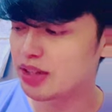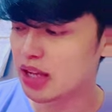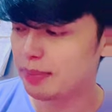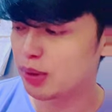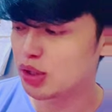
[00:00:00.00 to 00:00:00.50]

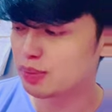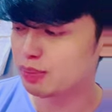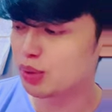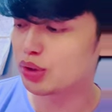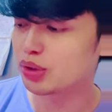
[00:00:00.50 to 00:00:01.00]
supple
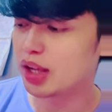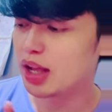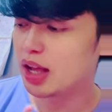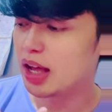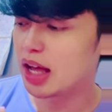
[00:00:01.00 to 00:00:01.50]
smooth
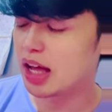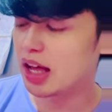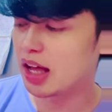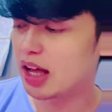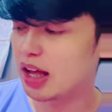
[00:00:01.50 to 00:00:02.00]

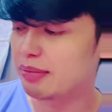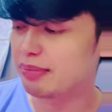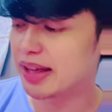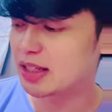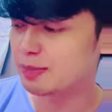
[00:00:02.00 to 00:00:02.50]

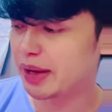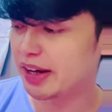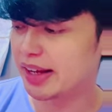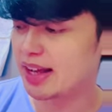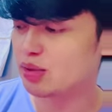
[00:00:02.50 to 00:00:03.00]

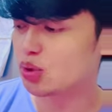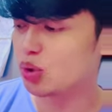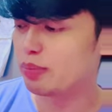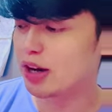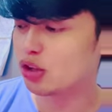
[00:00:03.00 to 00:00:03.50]
experience.
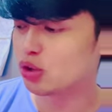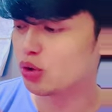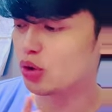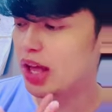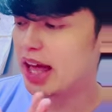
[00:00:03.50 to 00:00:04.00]
So meron
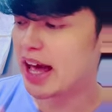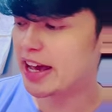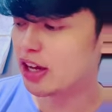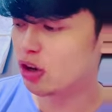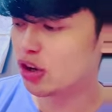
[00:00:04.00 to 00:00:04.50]
tong
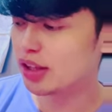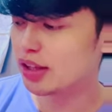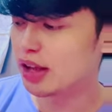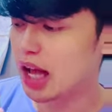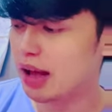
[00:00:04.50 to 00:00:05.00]

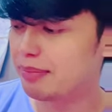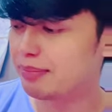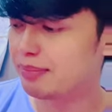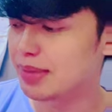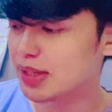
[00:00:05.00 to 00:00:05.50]
hyaluron
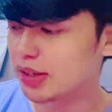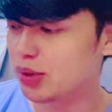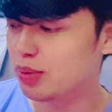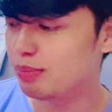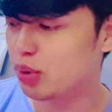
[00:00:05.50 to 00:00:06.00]

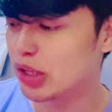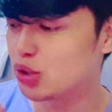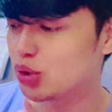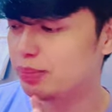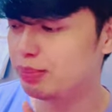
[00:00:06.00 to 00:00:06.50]
serum
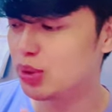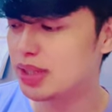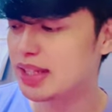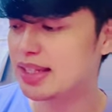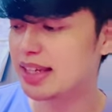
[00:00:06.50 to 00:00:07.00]
moisture
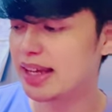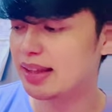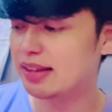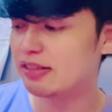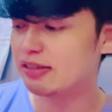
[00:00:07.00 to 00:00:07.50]
boost,
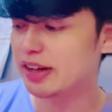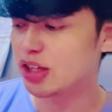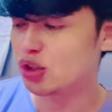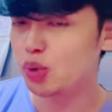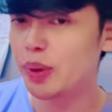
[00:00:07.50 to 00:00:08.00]
skin
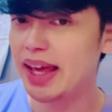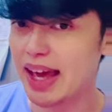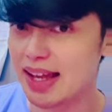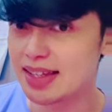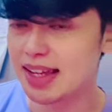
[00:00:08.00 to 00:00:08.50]
renewing
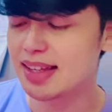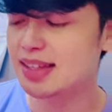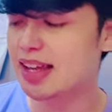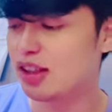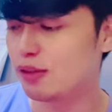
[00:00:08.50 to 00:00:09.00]

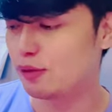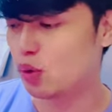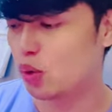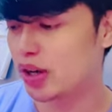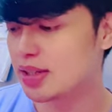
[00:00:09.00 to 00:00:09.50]
essence, and of
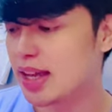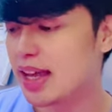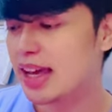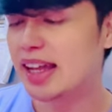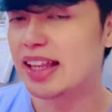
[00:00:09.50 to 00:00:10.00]
course
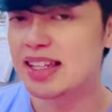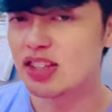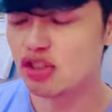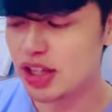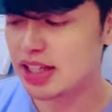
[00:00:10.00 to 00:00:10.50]
it
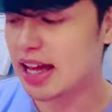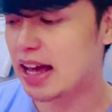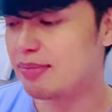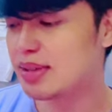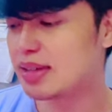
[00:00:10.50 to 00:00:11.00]
has
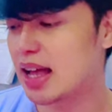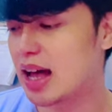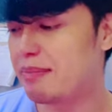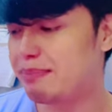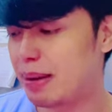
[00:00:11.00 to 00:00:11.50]
3x
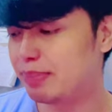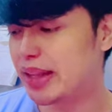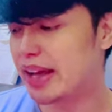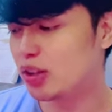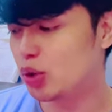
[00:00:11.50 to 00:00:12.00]

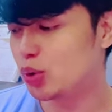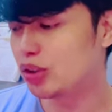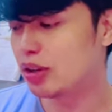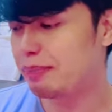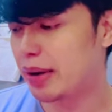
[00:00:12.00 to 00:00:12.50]
peptide
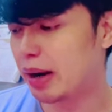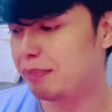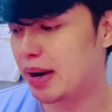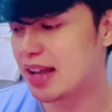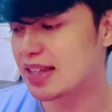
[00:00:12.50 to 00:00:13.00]
youth repair
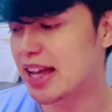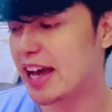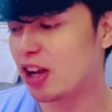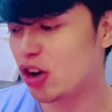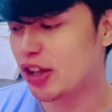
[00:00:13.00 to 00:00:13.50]
plus
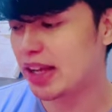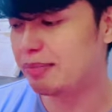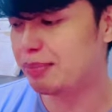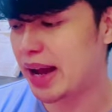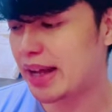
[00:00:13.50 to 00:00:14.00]
hyaluronic
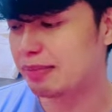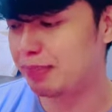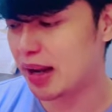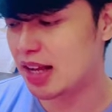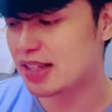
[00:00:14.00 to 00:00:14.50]
bright
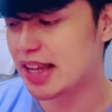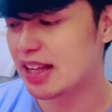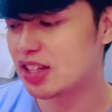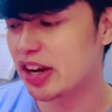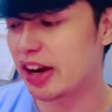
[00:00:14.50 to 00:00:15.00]
plus
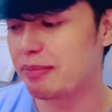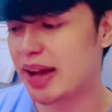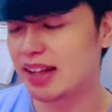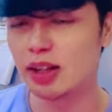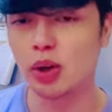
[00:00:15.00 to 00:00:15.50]
and
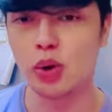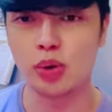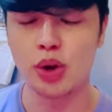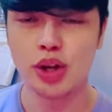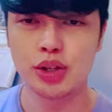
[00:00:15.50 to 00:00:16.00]
ceramide
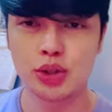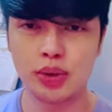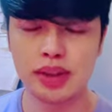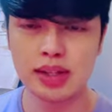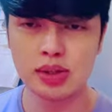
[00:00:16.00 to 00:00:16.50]
glow.
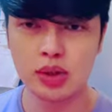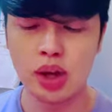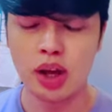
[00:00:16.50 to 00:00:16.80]
So this